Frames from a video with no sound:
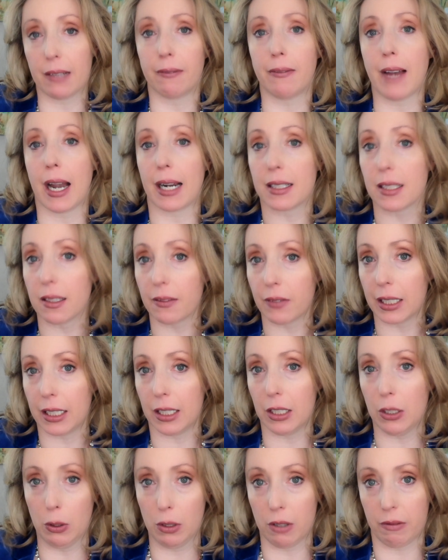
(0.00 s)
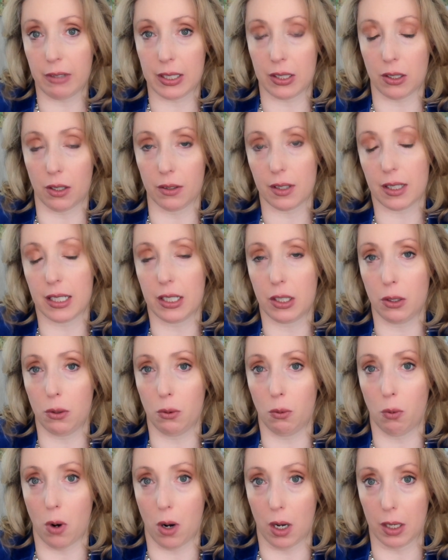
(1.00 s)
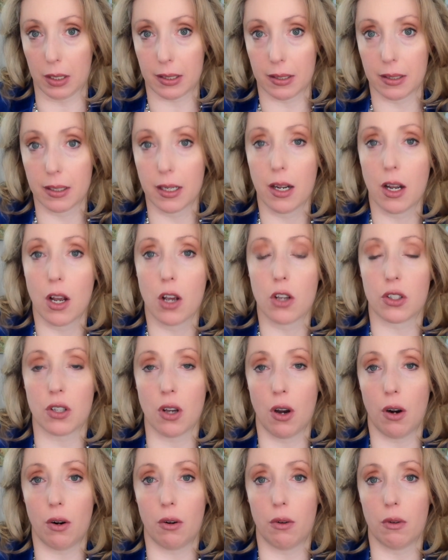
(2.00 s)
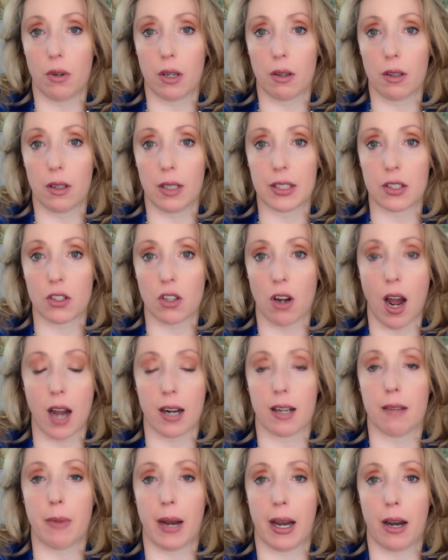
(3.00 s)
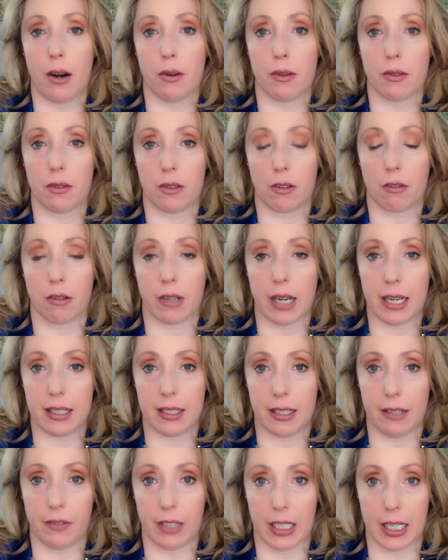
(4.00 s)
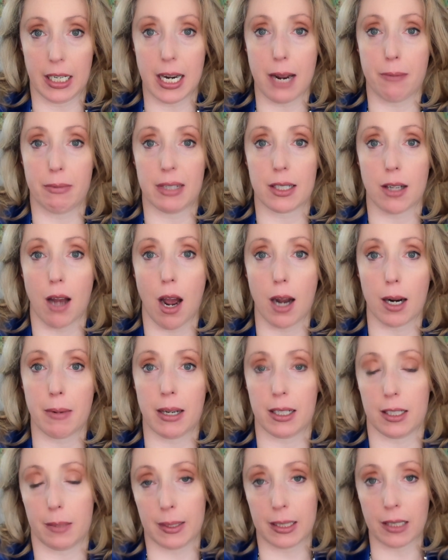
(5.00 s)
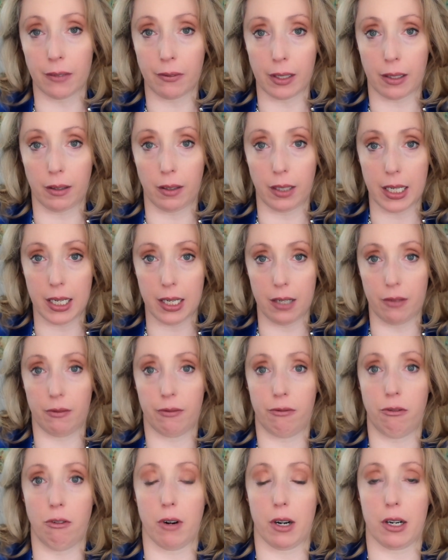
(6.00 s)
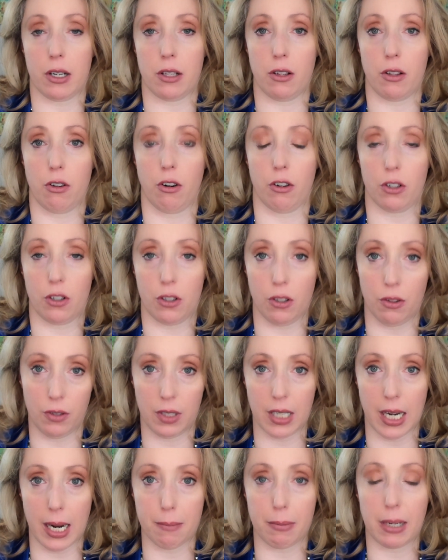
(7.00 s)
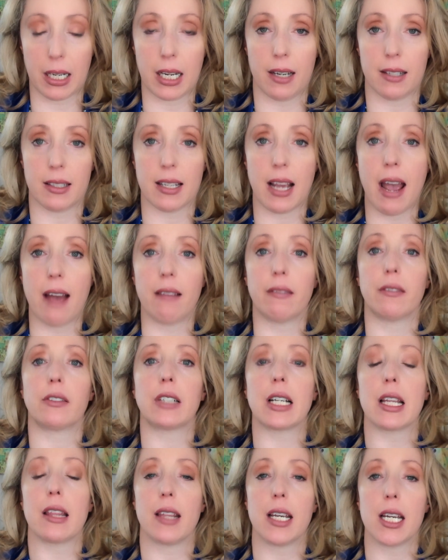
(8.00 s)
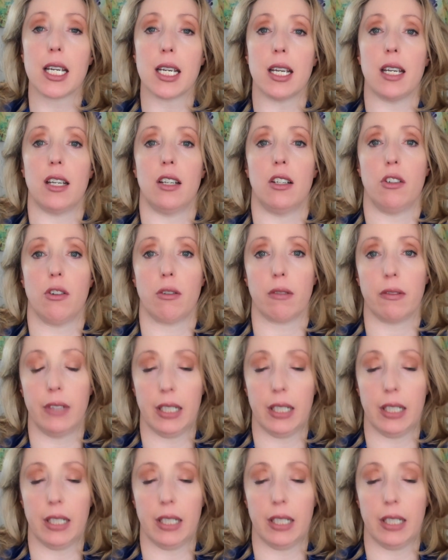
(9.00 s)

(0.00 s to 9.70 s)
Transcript: effective in getting you the results that you want. So let's talk about creativity, and let's talk about specifically for your shoot day, because everything in your